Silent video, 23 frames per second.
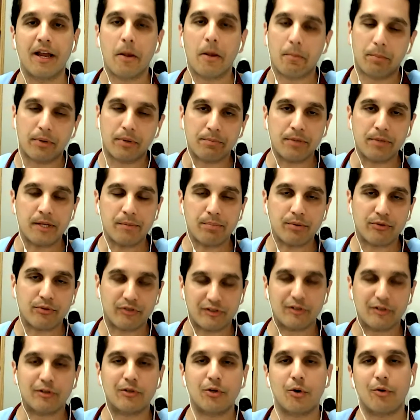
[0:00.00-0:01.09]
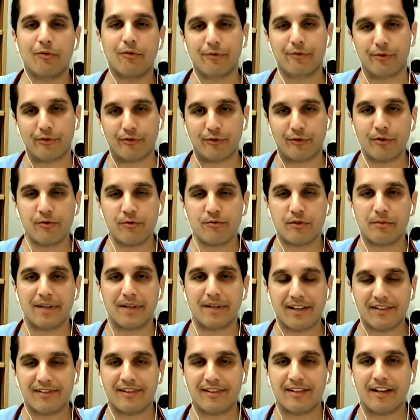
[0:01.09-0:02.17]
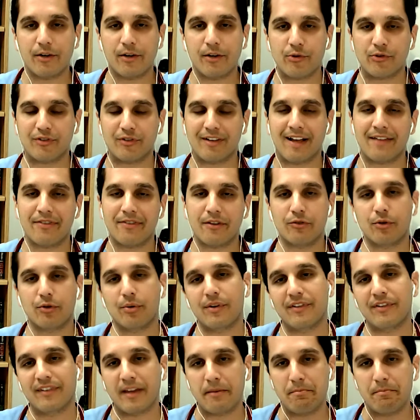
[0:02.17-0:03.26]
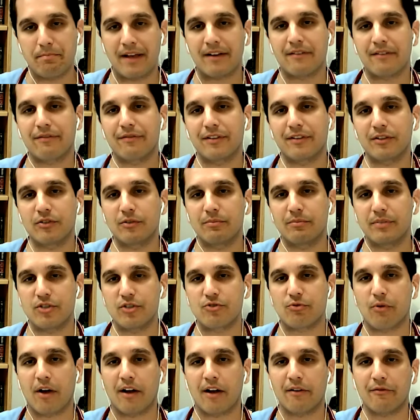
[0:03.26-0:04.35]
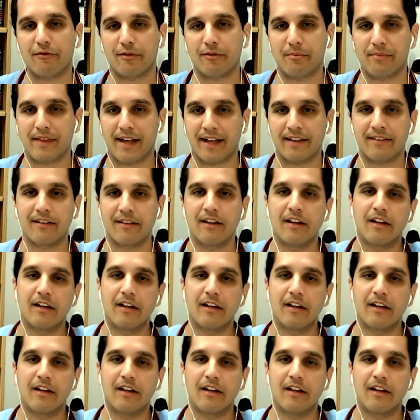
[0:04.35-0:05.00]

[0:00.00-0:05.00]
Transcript: but people still go for surgery because they understand that there is a benefit to be drawn from that.